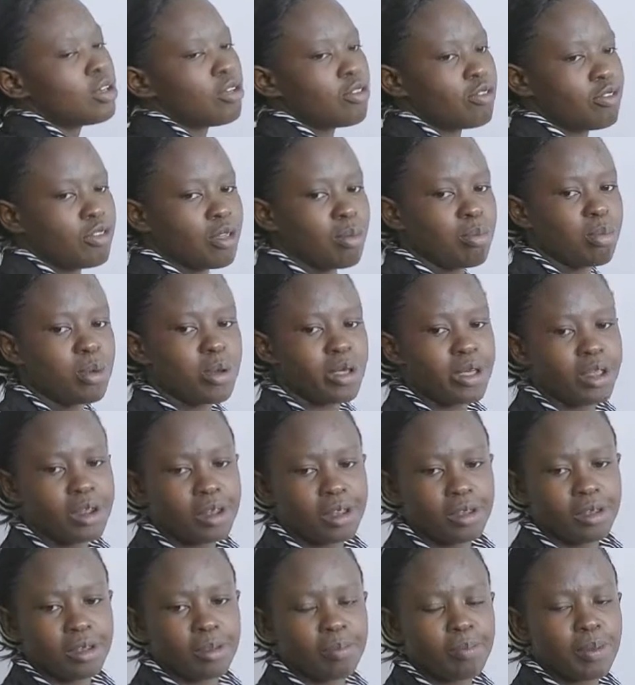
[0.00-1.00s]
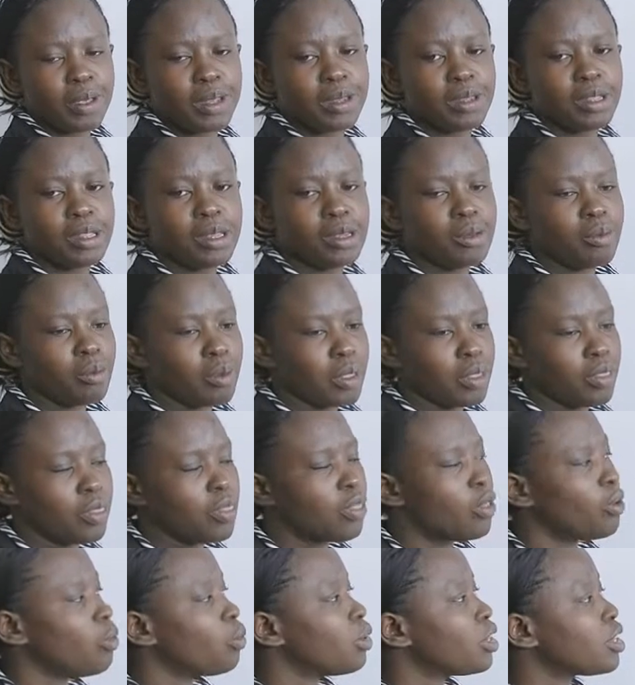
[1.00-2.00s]
February, depending
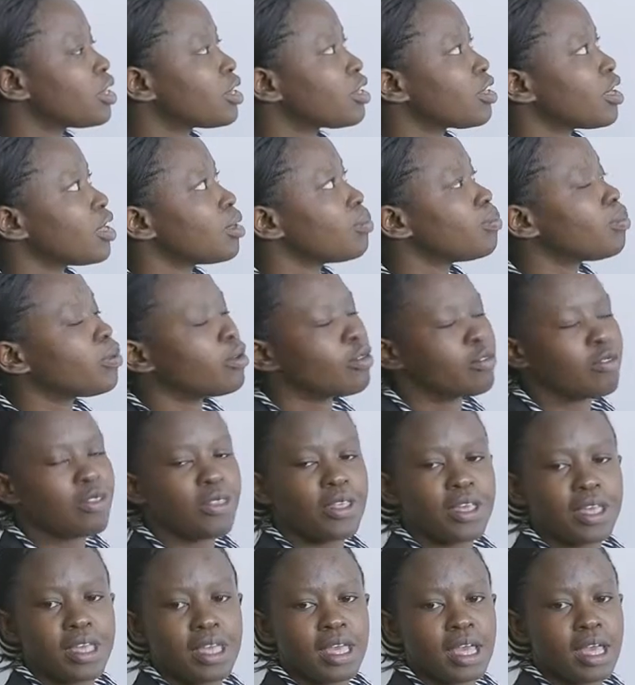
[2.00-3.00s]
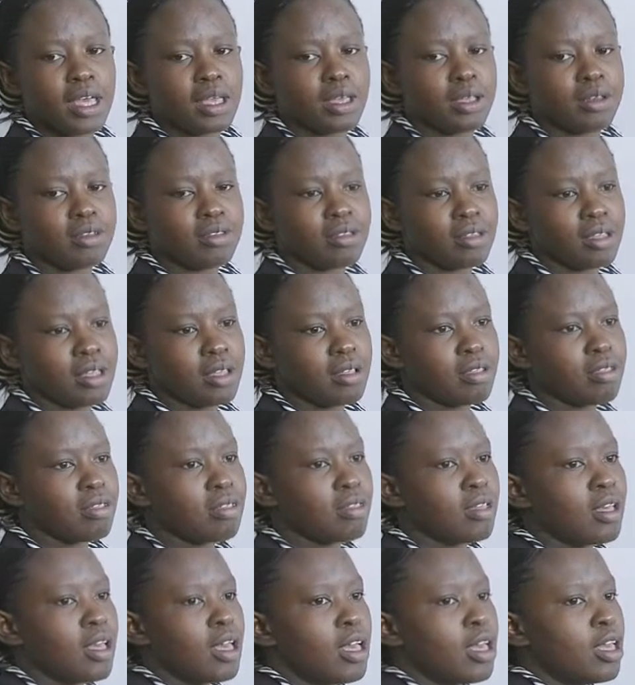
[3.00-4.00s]
with which type of the year it
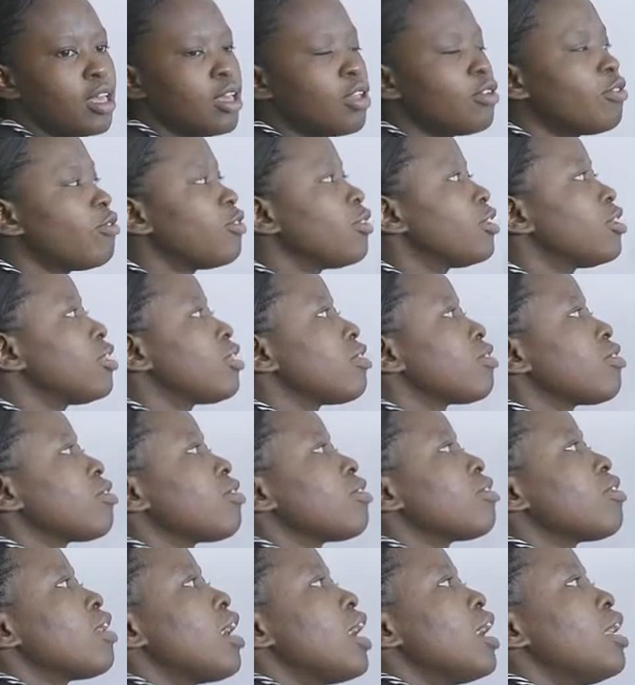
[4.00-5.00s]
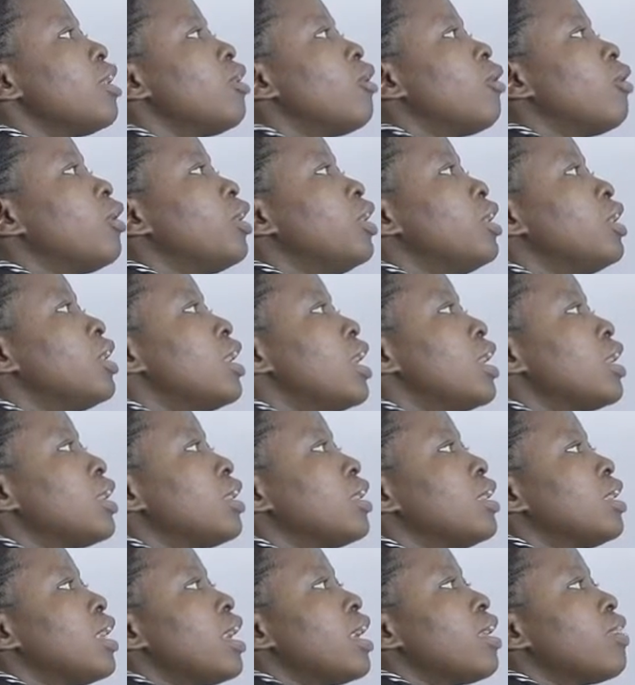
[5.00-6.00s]
is, if it is an
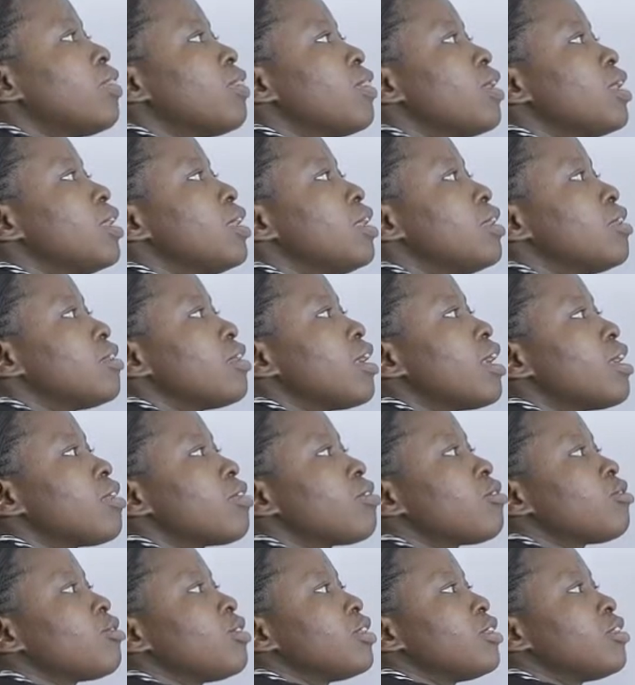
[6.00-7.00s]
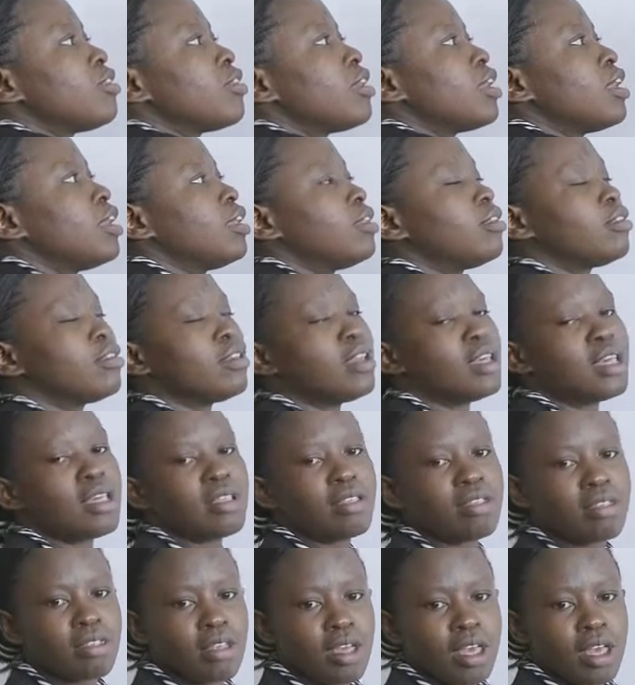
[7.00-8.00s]
ordinary year, then it has 28
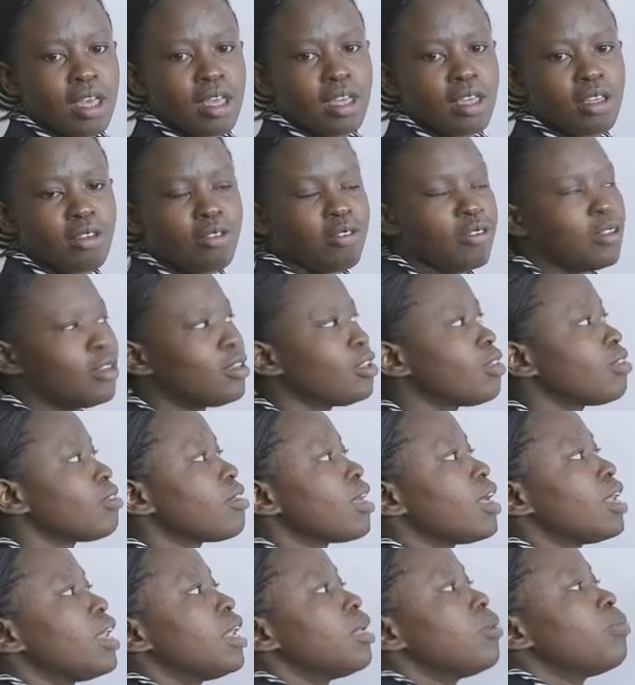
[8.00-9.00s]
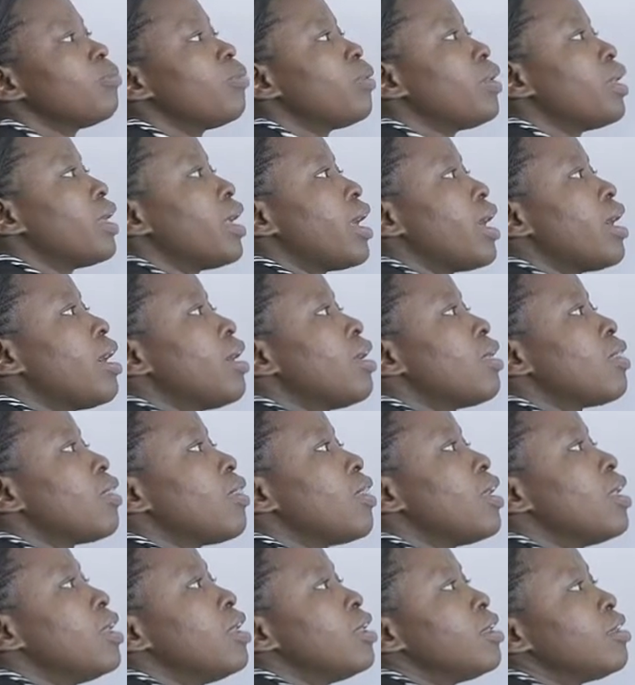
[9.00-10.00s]
days. If it is a leap year,
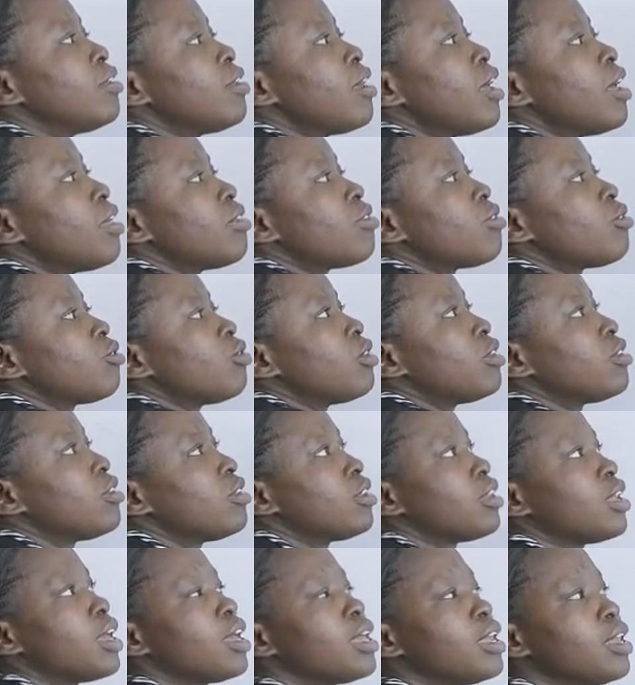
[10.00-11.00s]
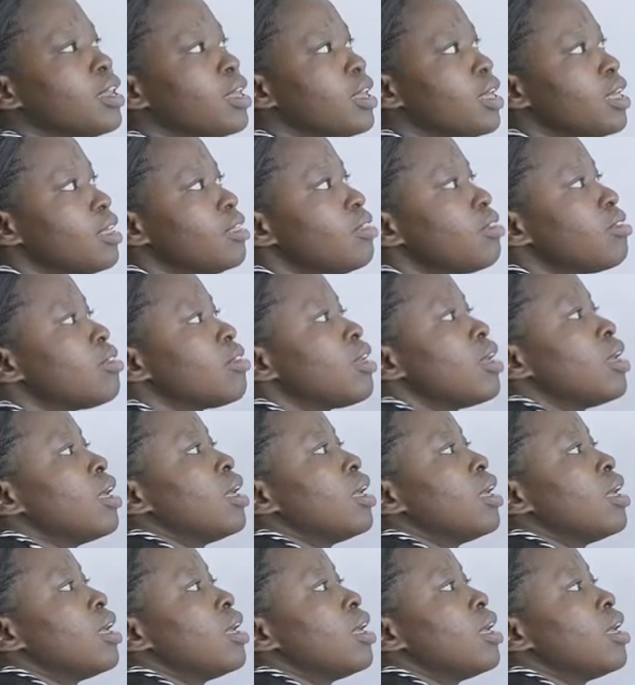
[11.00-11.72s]
then it has 29 days.